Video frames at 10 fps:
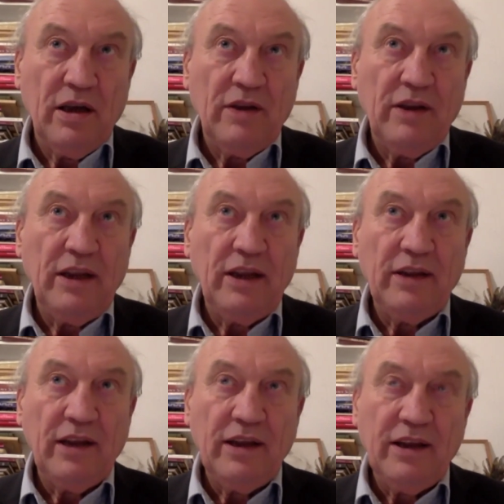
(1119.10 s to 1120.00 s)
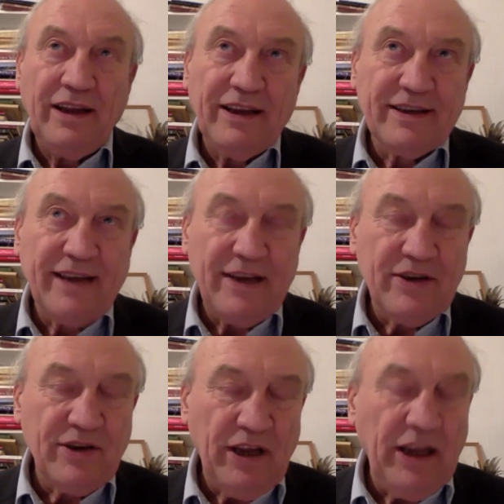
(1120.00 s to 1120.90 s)
the in a sense
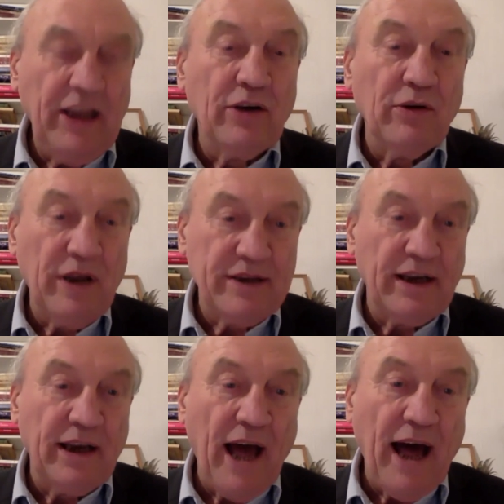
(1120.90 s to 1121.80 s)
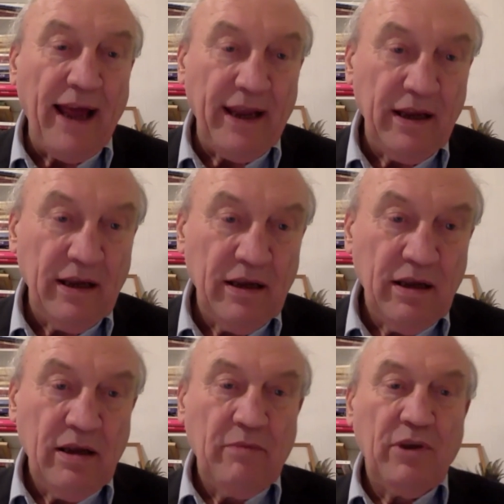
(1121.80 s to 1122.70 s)
the ego is a lie
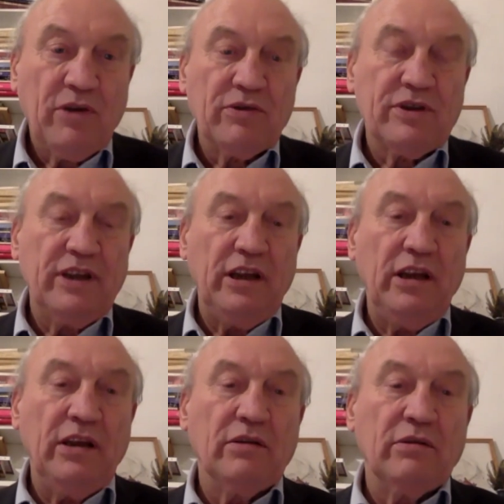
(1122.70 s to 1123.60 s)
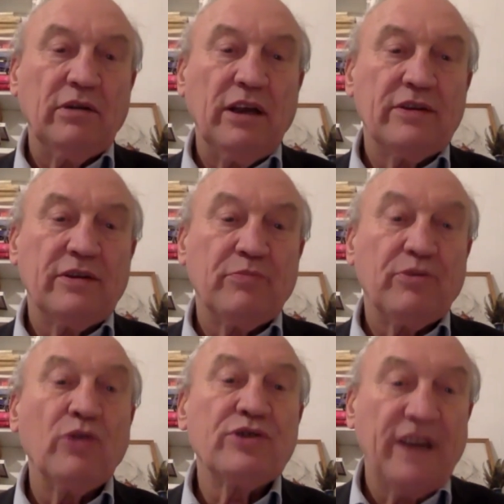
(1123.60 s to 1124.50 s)
because the ego is a
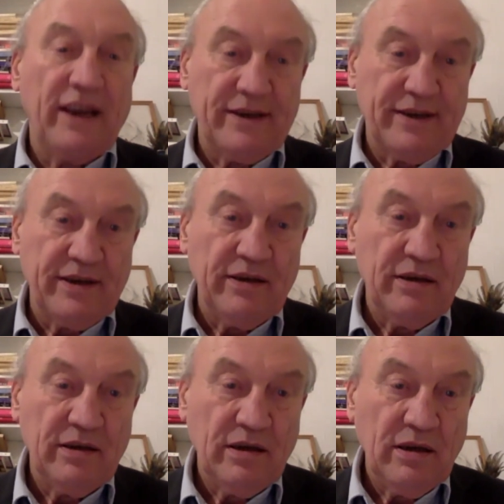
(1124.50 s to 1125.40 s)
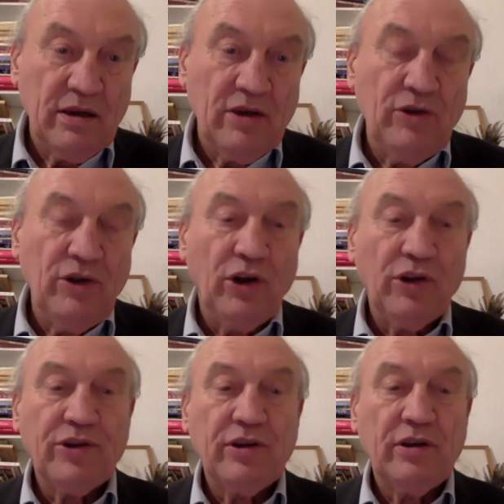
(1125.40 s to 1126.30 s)
process not
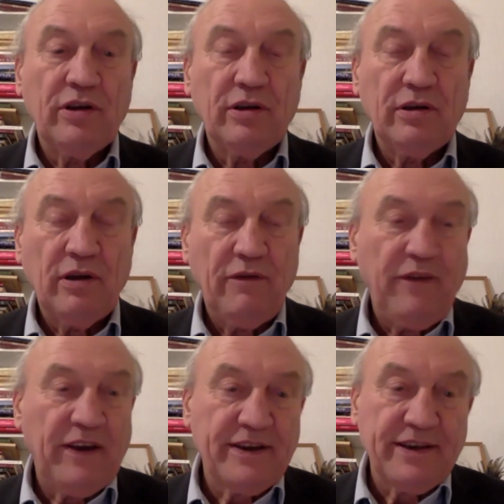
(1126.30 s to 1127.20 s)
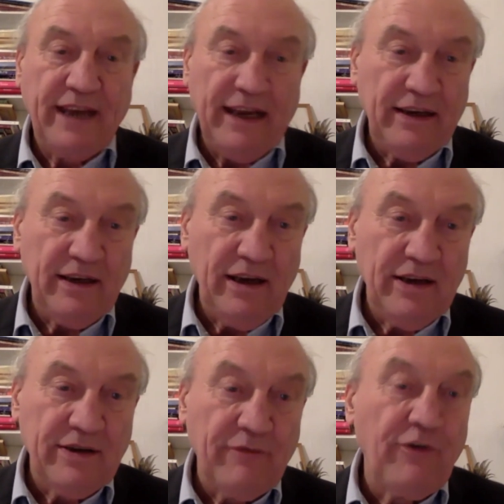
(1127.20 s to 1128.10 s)
a, a fixed state it's
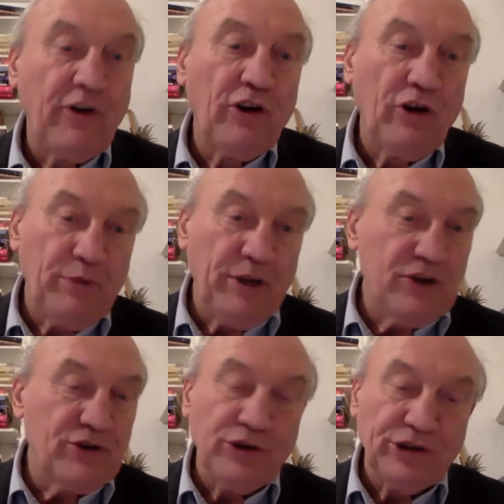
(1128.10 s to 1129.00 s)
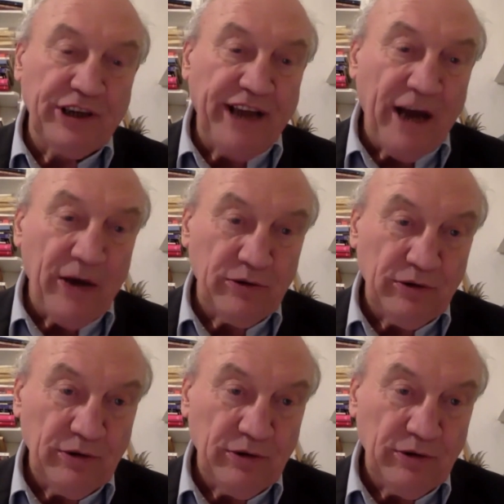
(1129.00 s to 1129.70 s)
a verb it's not a noun